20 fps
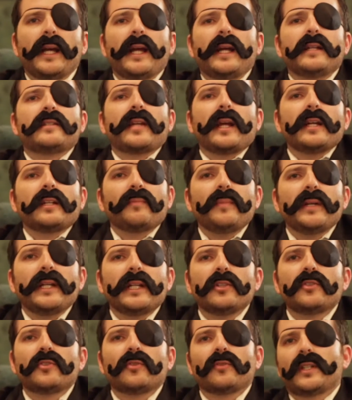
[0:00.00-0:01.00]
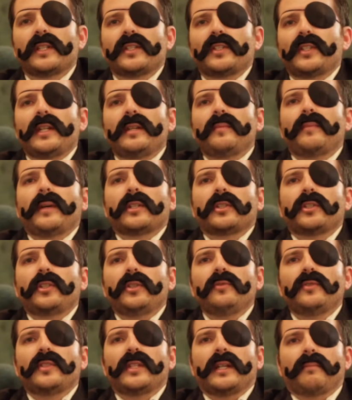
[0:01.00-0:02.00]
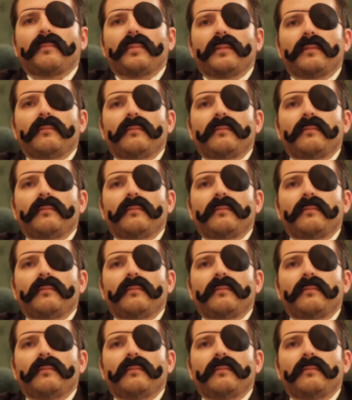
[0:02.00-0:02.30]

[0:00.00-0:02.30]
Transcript: and take me into the team at Q-Tip.